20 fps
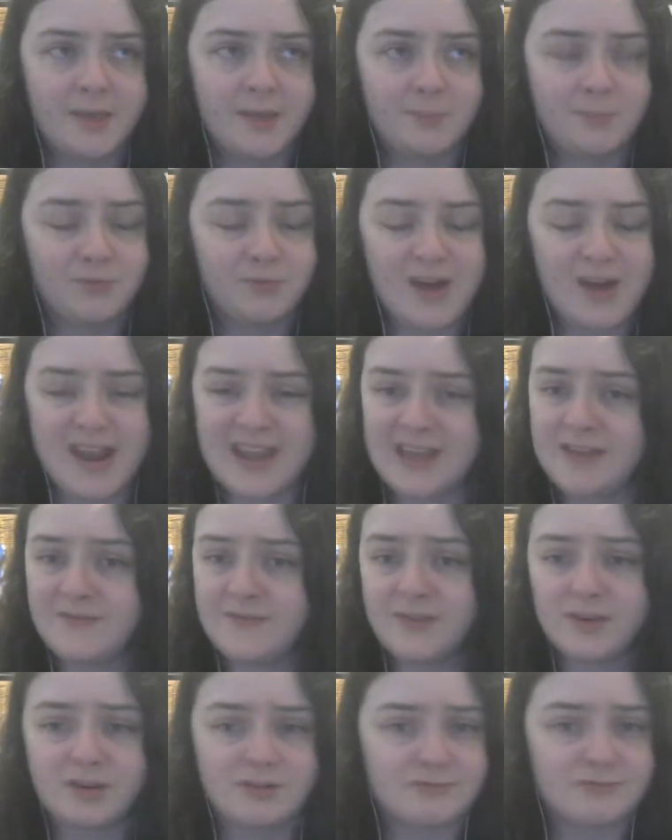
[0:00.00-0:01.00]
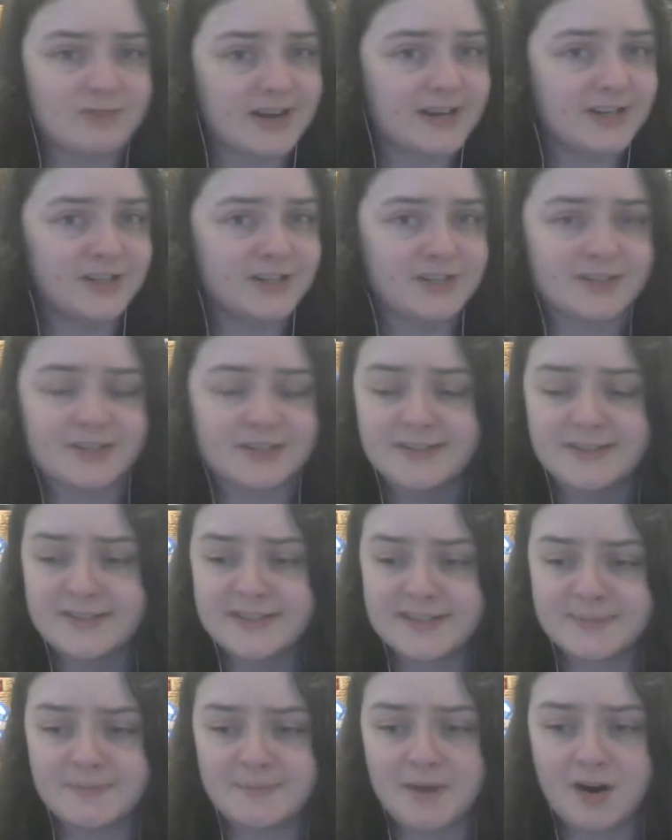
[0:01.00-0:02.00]
brave, courageous,
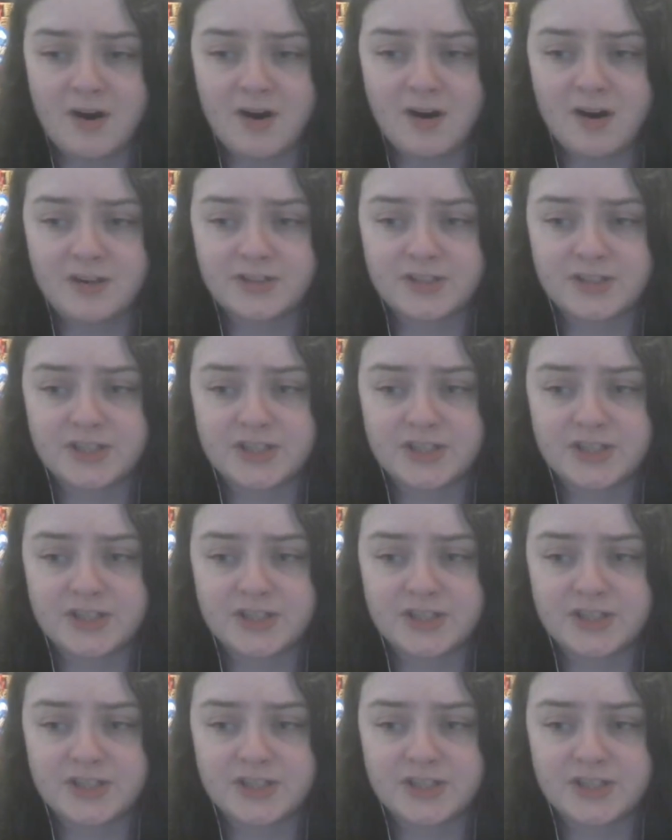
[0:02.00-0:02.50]
smart.